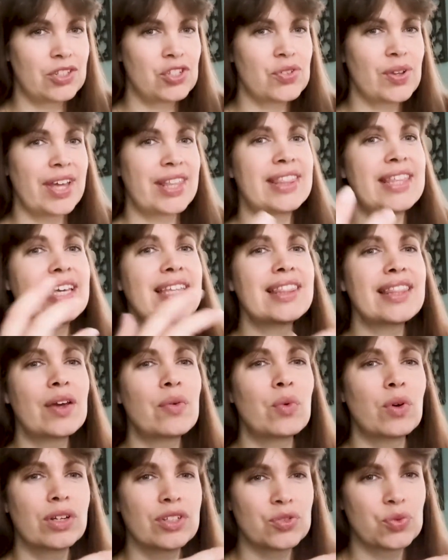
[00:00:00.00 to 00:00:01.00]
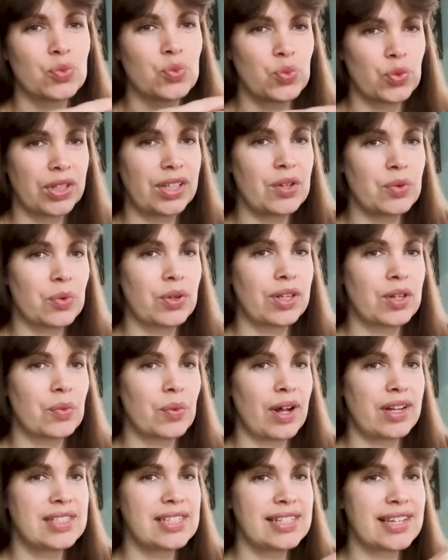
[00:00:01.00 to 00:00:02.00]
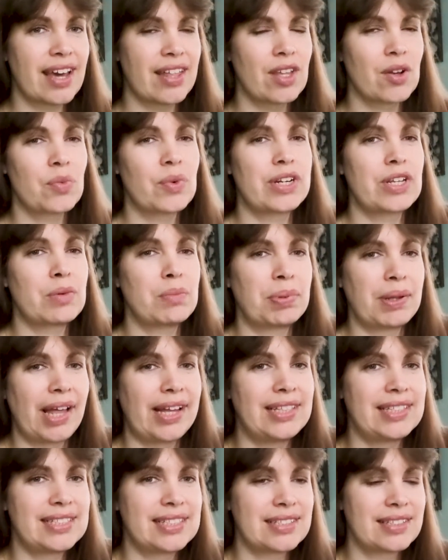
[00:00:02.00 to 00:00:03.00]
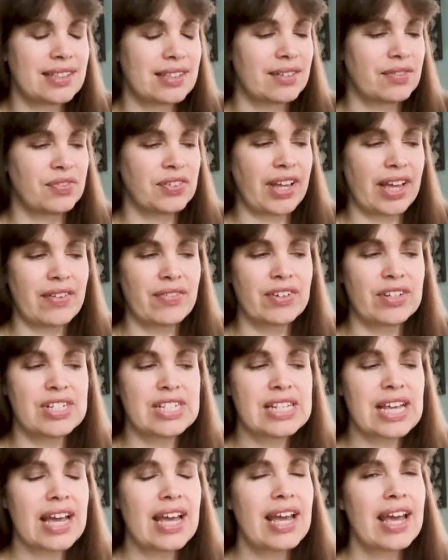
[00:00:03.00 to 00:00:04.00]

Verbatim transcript: So I think they worked really, really well together when you blend the flavors.